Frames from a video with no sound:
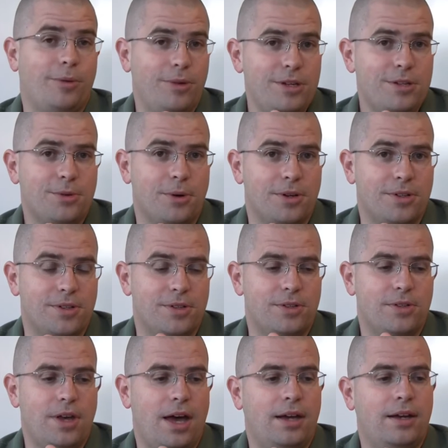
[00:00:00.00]

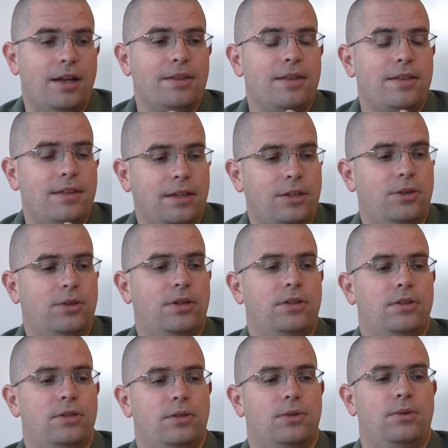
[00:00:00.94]
resources, another thing you
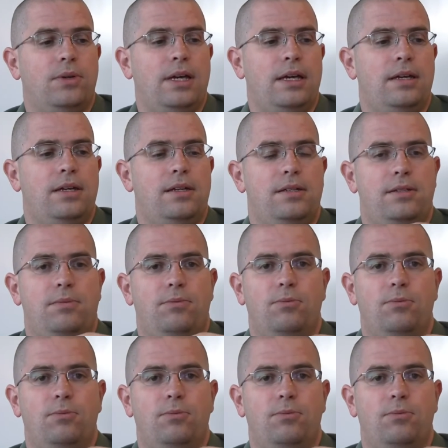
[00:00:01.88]
can do is